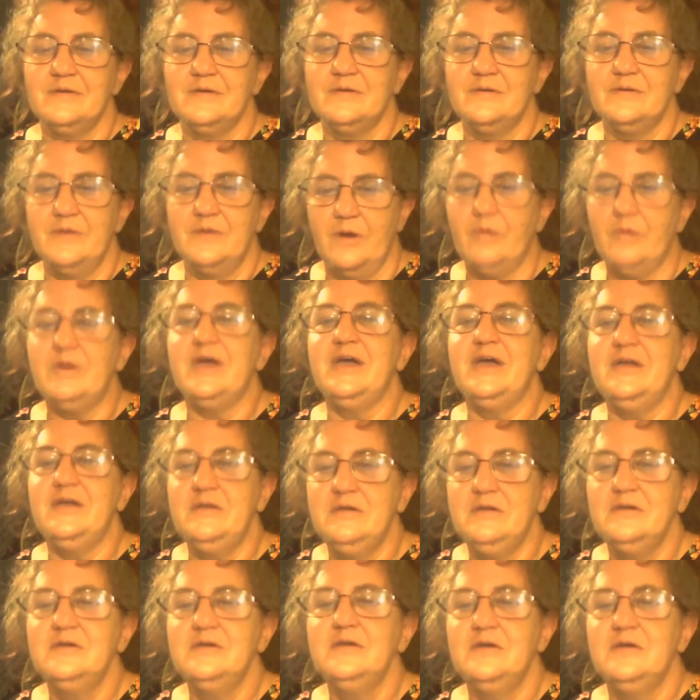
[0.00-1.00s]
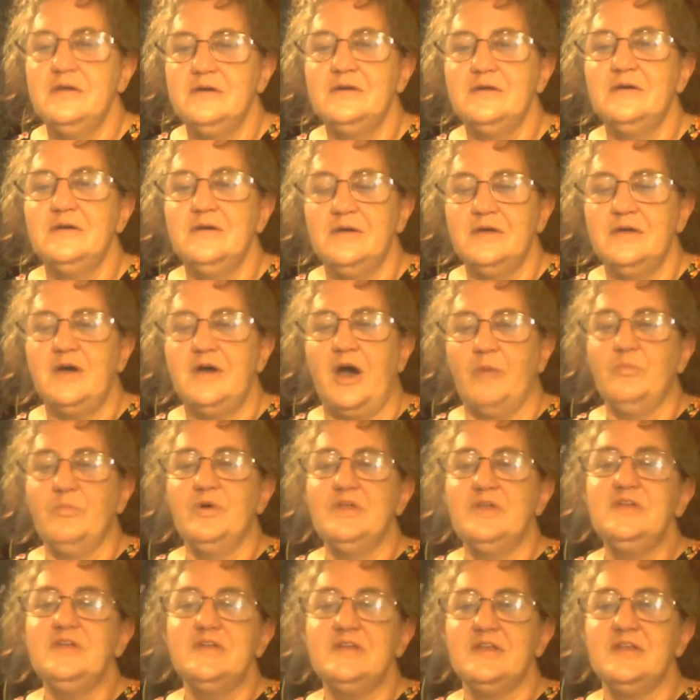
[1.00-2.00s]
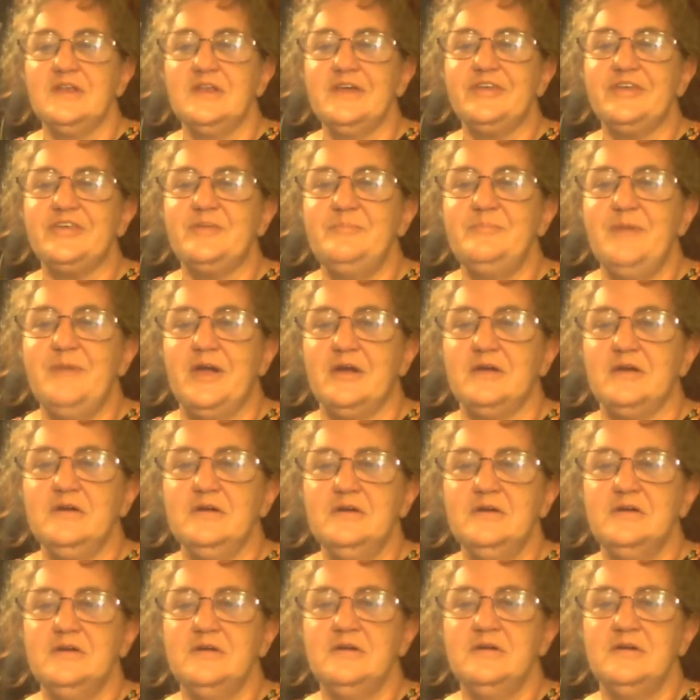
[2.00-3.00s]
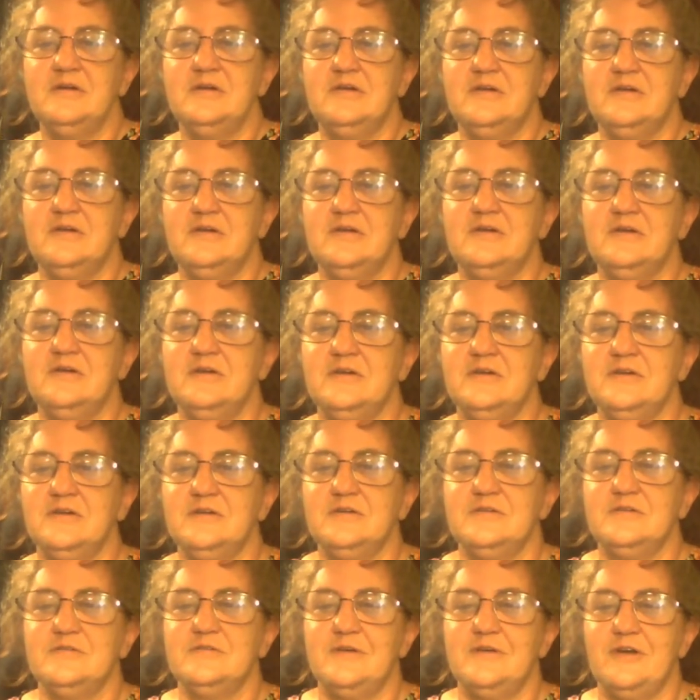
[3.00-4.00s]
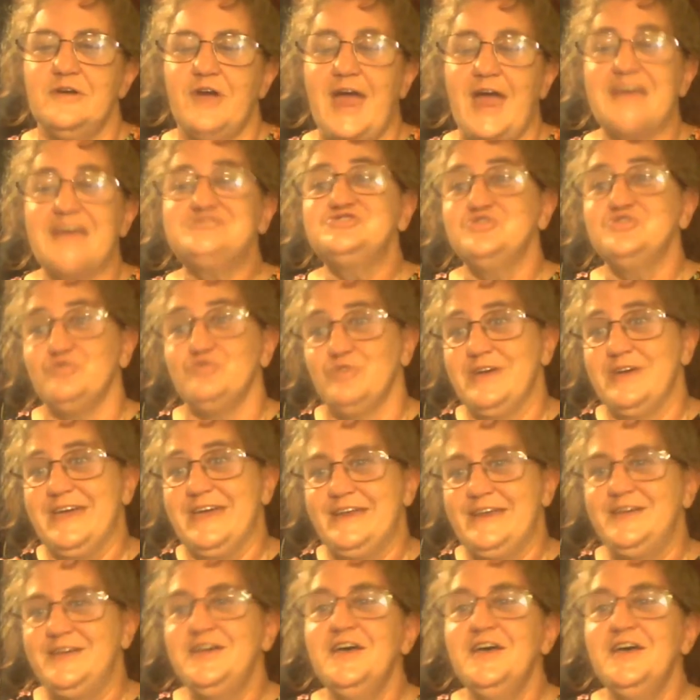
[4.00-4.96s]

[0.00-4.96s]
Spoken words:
Okay, I'm willing to listen, Mayor, or actually read.